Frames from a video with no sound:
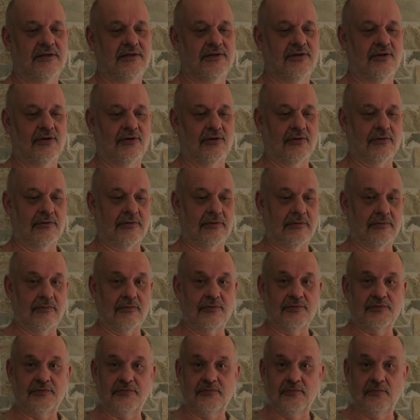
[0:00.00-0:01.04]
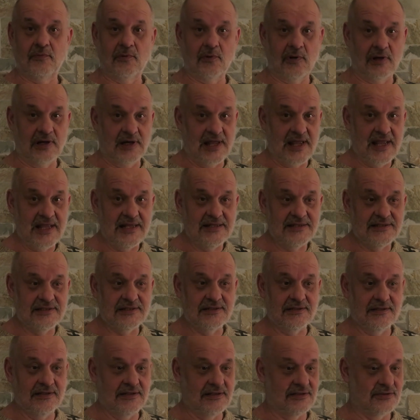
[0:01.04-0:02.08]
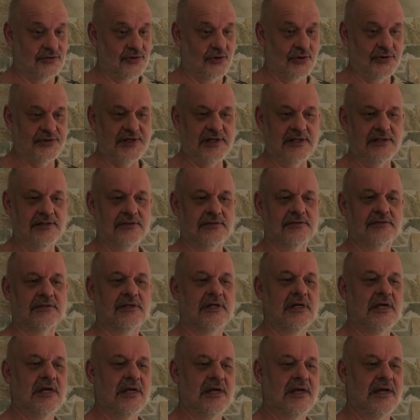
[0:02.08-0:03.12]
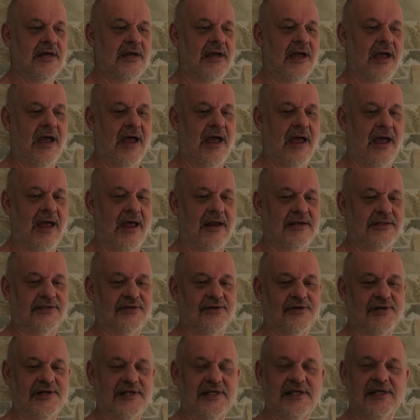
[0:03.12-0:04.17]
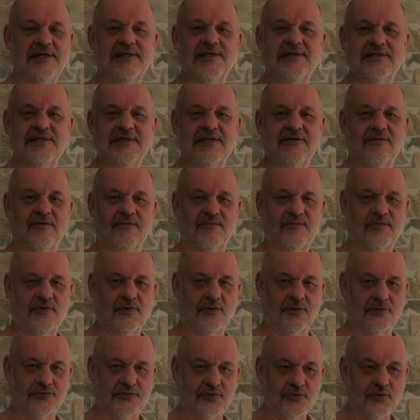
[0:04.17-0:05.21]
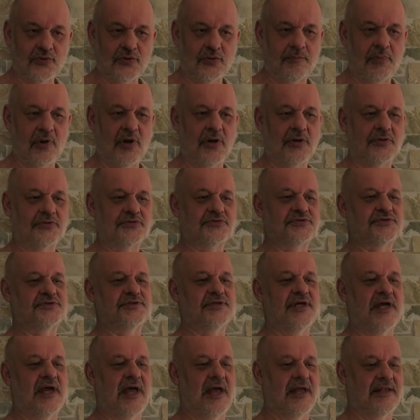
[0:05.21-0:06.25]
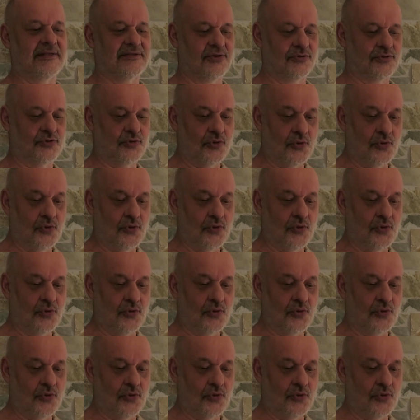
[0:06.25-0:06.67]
your lathe in total, and the rigidity of your tool post and the